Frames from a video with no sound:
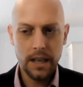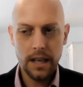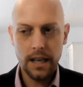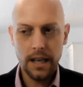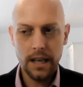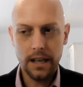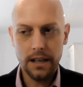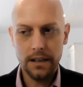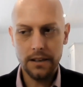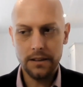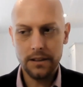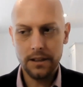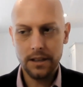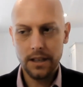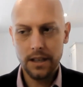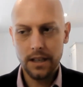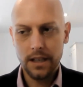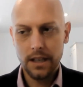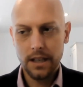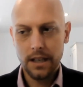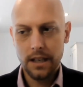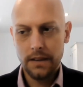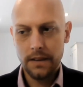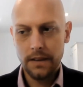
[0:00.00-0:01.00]
And
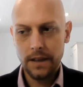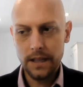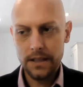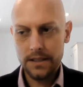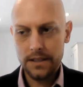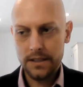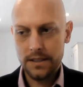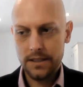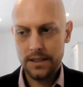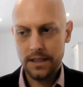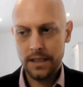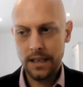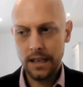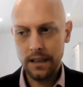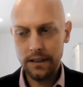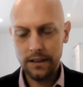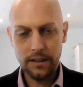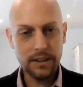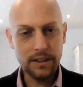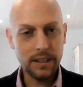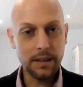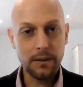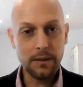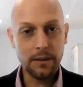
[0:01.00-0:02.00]
that's
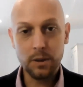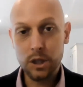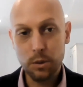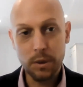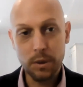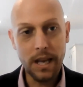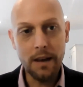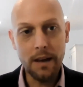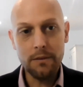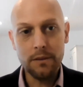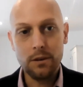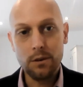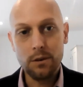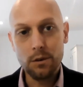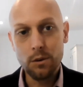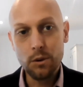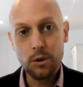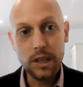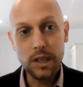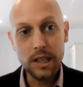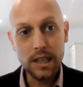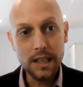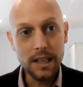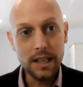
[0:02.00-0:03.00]
another thing which we haven't
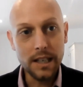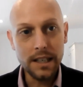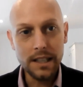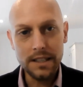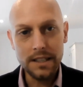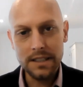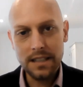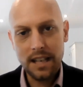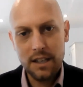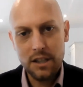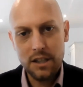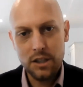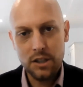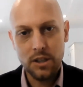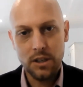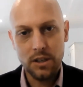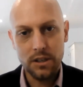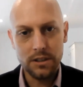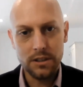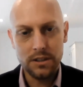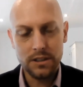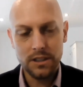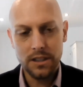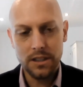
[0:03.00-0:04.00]
really touched
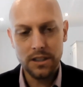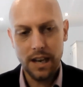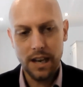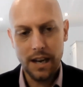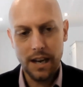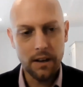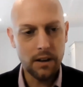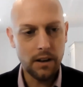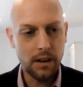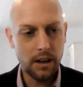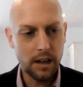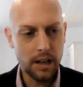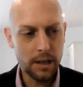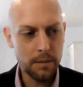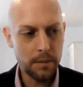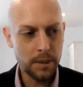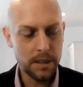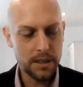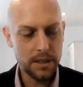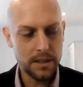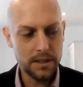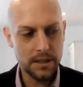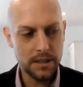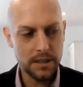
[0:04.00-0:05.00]
on today, Kylie,
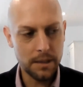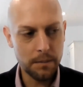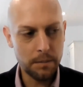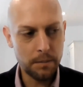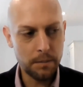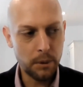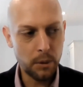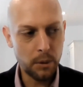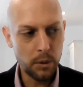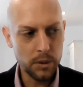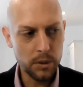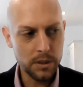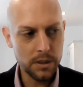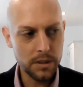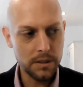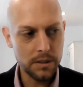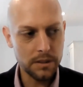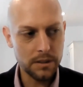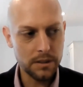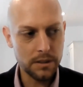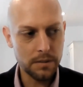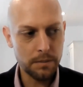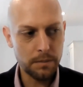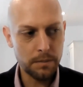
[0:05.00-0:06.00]
but it's an
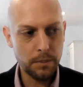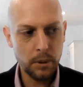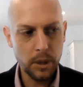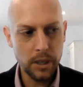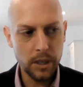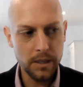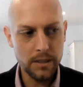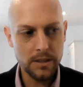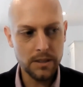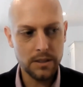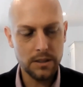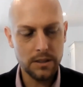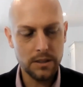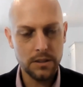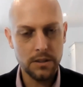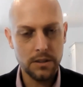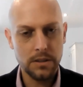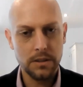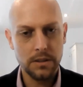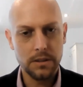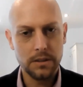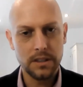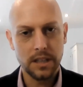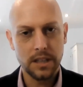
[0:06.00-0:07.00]
important point
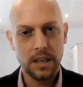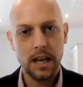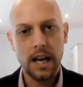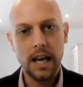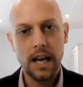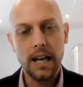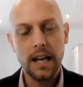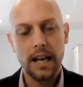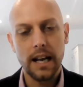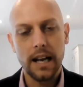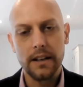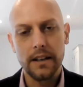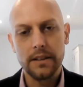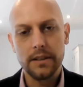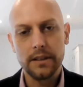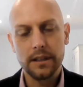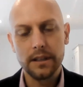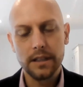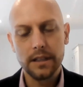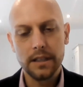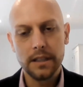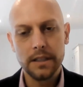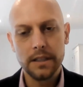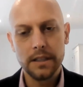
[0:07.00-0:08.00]
to highlight,
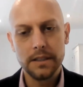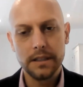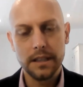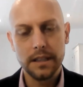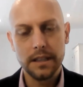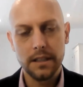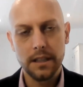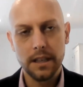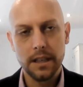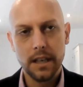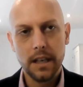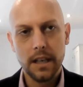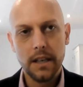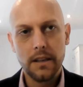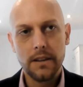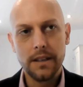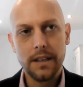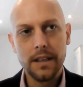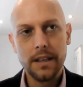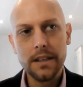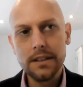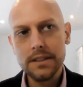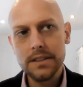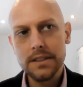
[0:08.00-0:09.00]
is that
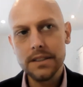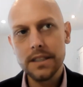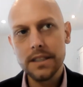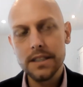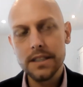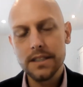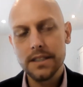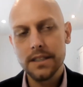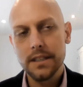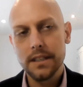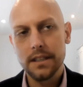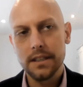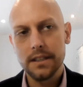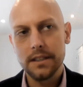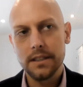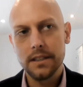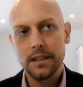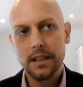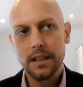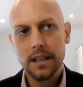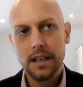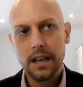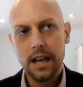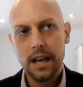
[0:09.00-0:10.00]
the indices
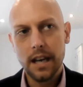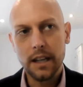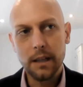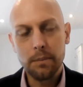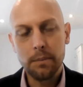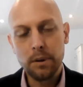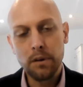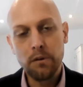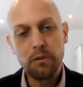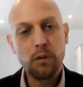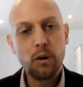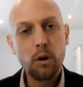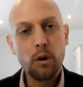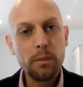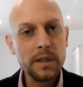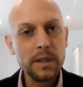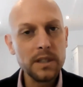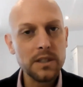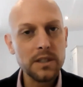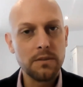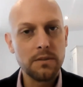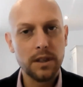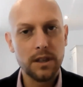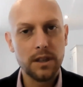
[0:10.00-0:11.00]
and the
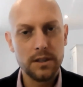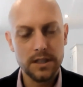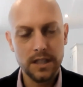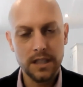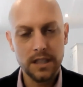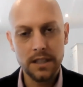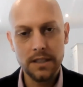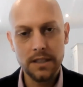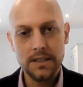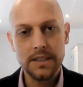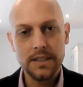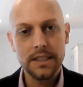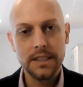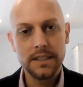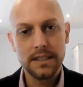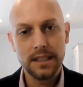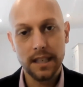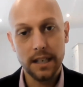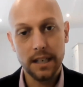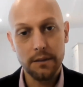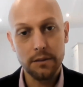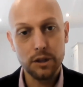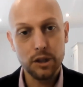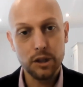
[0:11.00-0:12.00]
performance of those indices
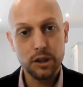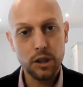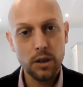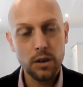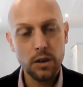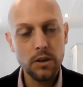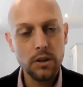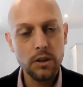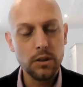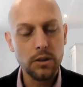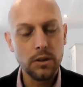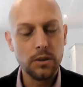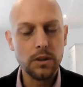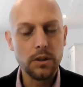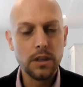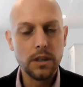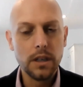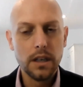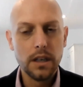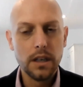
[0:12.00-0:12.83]
that I've shown you